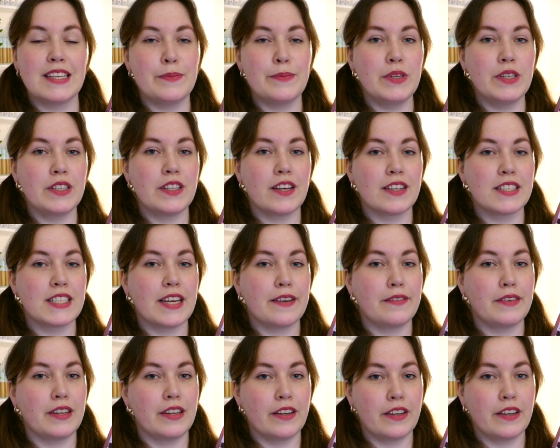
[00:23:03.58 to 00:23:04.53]
book does have
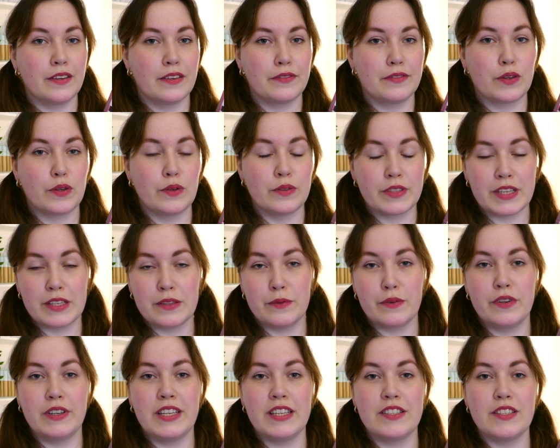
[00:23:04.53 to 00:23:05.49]
a lot of content
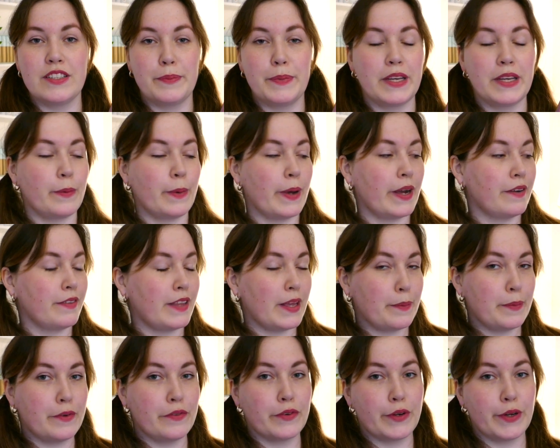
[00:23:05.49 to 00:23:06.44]
warning, so be aware of that
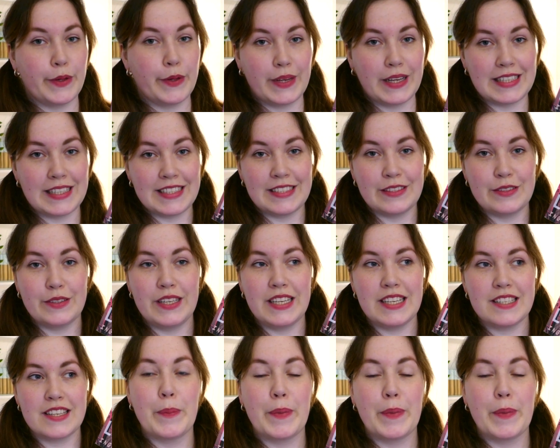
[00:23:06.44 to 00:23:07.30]
before you get into this.